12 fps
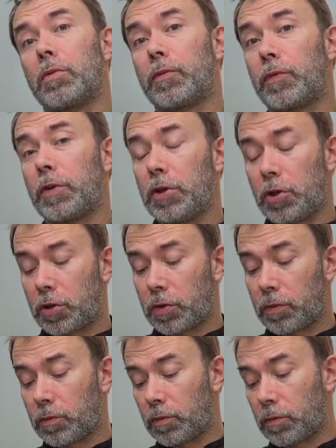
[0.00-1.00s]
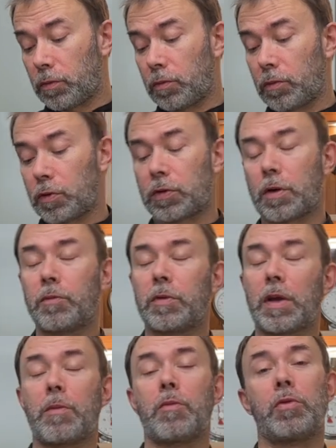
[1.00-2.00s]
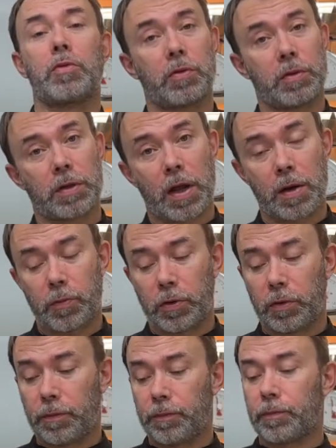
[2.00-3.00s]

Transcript: fish, sometimes also salmon.